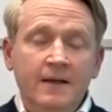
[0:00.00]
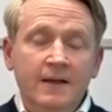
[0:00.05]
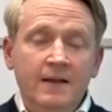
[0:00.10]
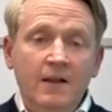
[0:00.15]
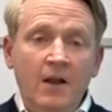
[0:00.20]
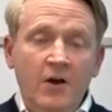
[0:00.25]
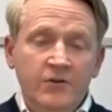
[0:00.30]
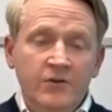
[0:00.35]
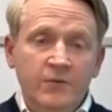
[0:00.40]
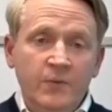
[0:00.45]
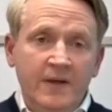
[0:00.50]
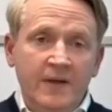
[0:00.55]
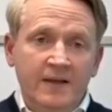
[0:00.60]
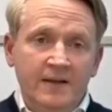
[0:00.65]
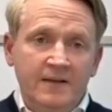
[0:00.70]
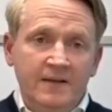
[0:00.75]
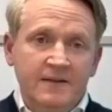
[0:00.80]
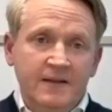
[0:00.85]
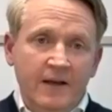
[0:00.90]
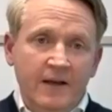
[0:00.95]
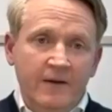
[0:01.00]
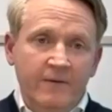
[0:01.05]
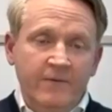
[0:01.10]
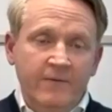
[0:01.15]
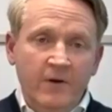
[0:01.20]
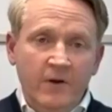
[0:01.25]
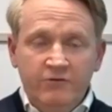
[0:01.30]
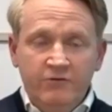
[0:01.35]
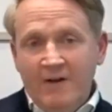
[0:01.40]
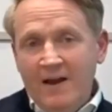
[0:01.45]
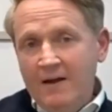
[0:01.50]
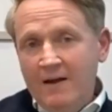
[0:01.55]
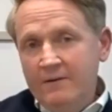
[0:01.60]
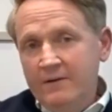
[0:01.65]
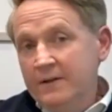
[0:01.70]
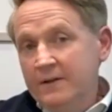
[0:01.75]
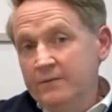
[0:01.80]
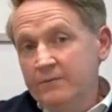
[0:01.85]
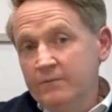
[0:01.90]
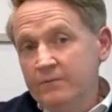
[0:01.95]
last week's first round
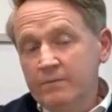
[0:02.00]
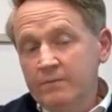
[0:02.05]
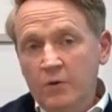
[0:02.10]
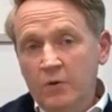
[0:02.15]
and